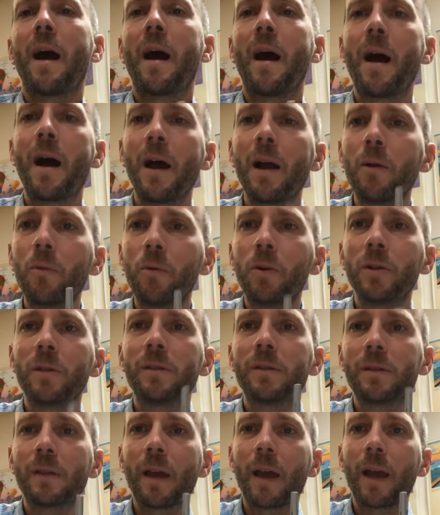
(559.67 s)
I would
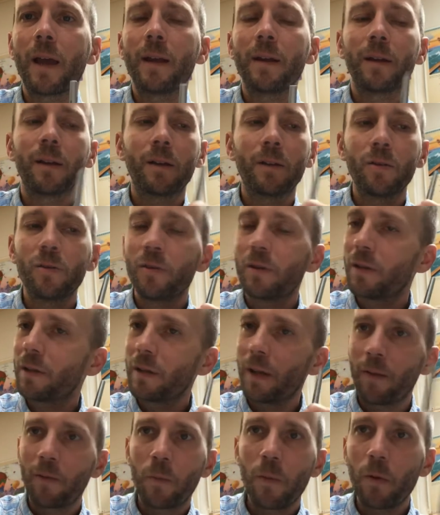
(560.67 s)
say, and it
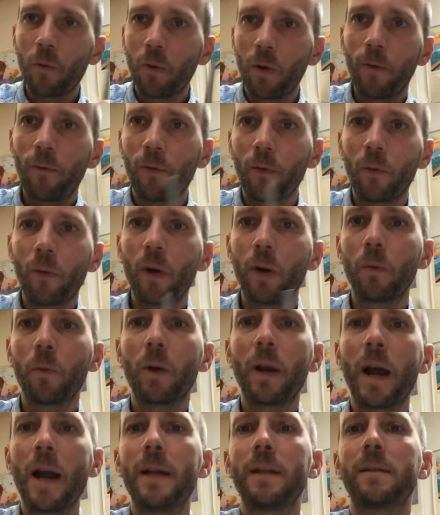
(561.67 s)
doesn't have to be word for word
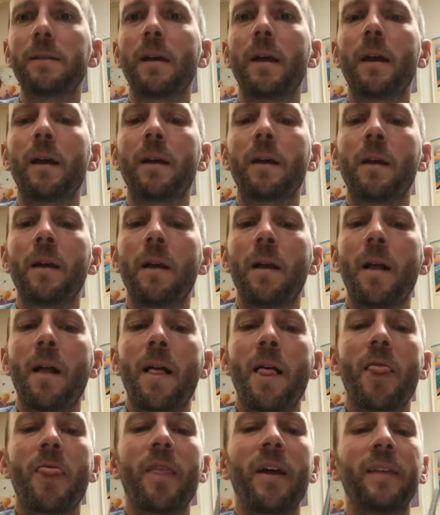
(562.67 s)
what I say,
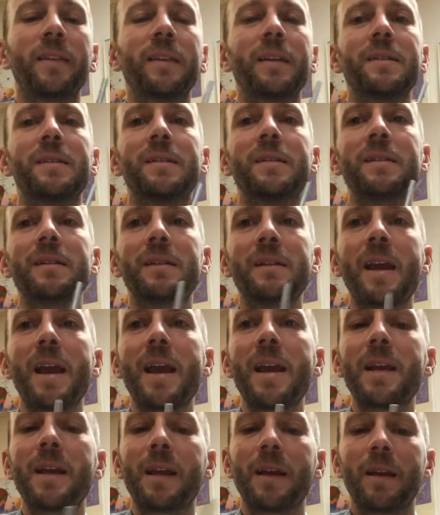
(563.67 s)
that the
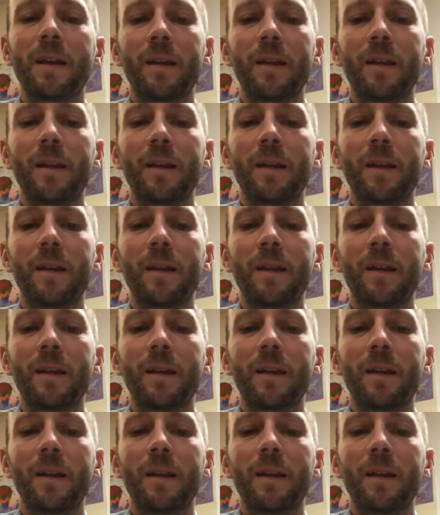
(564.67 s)
snake,